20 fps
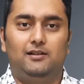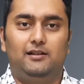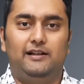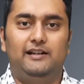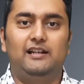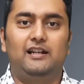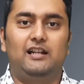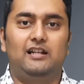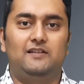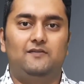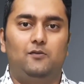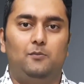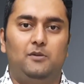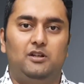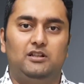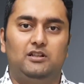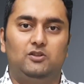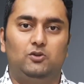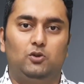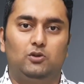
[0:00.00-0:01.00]
interest from
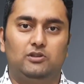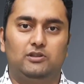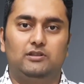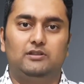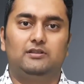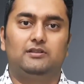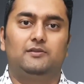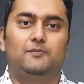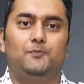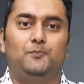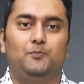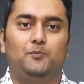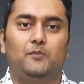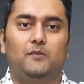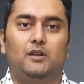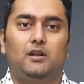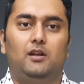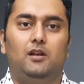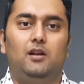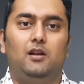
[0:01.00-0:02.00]
other sources.
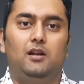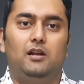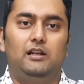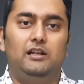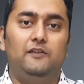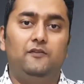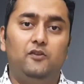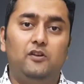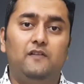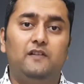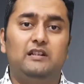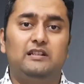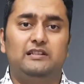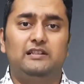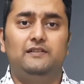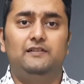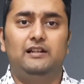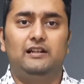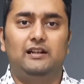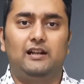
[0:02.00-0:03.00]
If you have
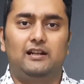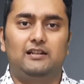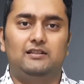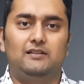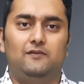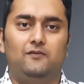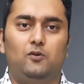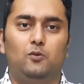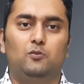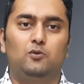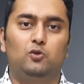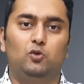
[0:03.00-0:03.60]
received interest from